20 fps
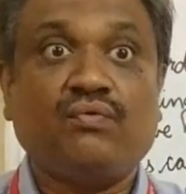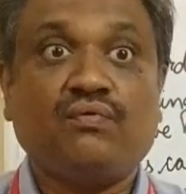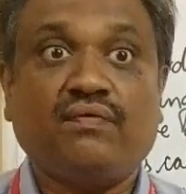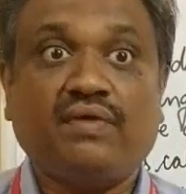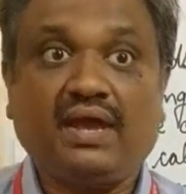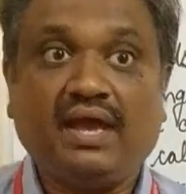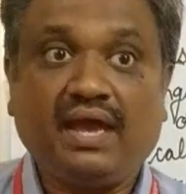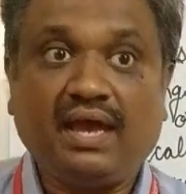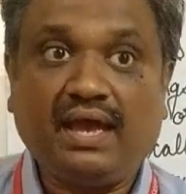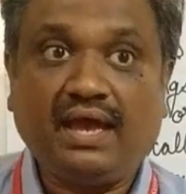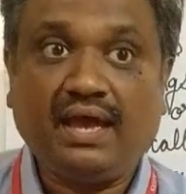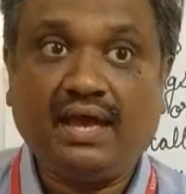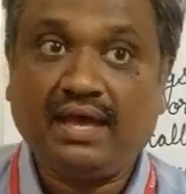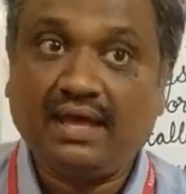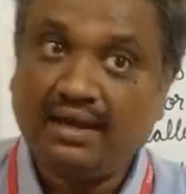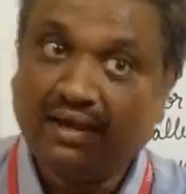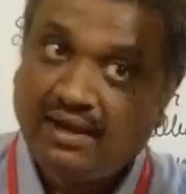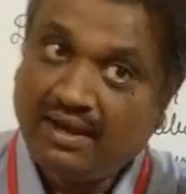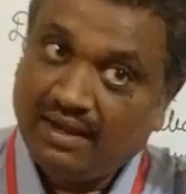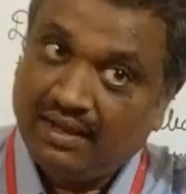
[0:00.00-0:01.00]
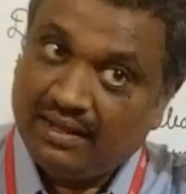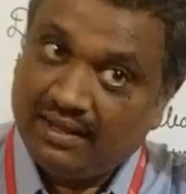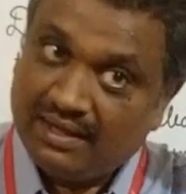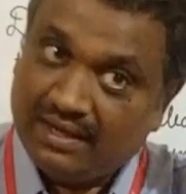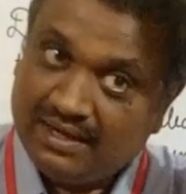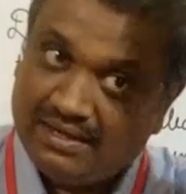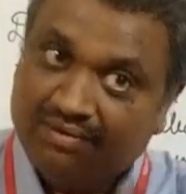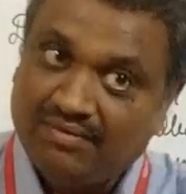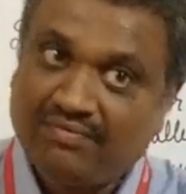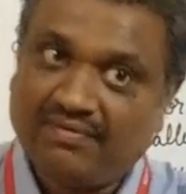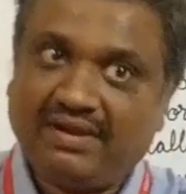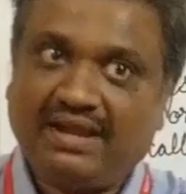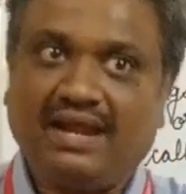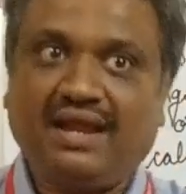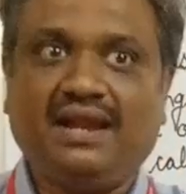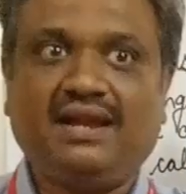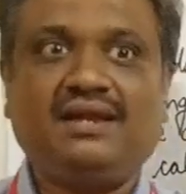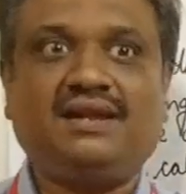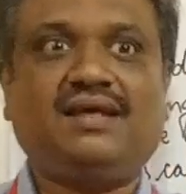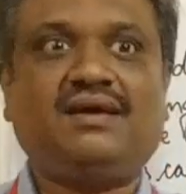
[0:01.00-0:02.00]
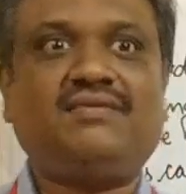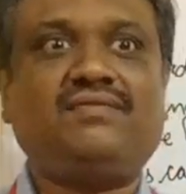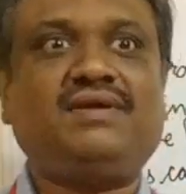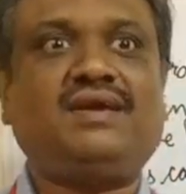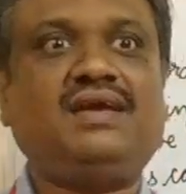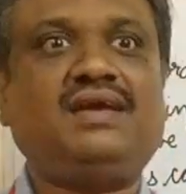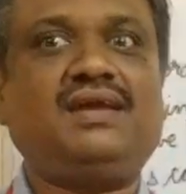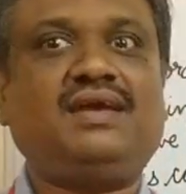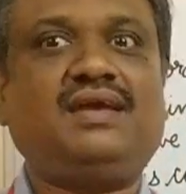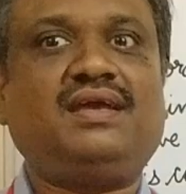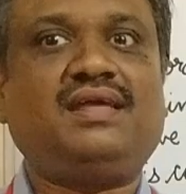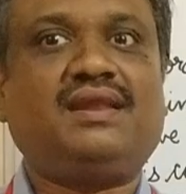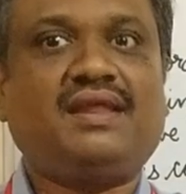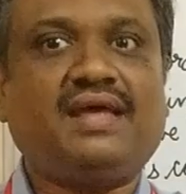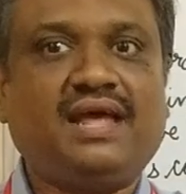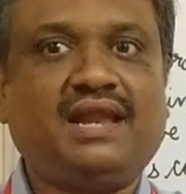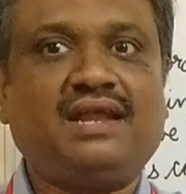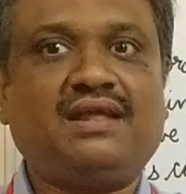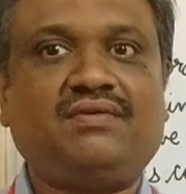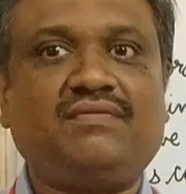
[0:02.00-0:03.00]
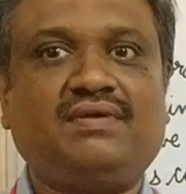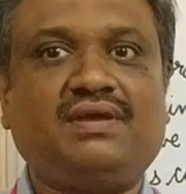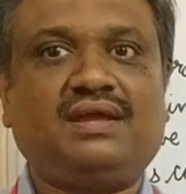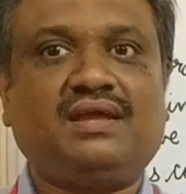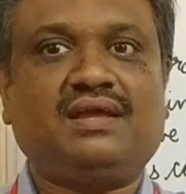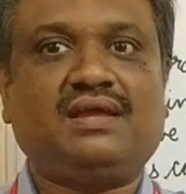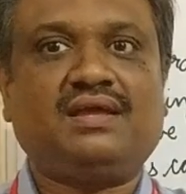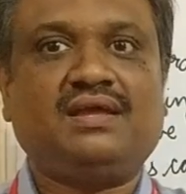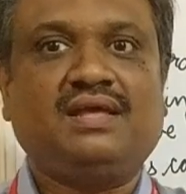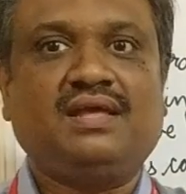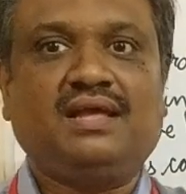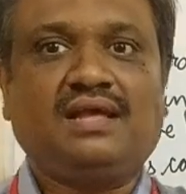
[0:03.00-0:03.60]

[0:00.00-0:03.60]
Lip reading: Where? It went away, ran away.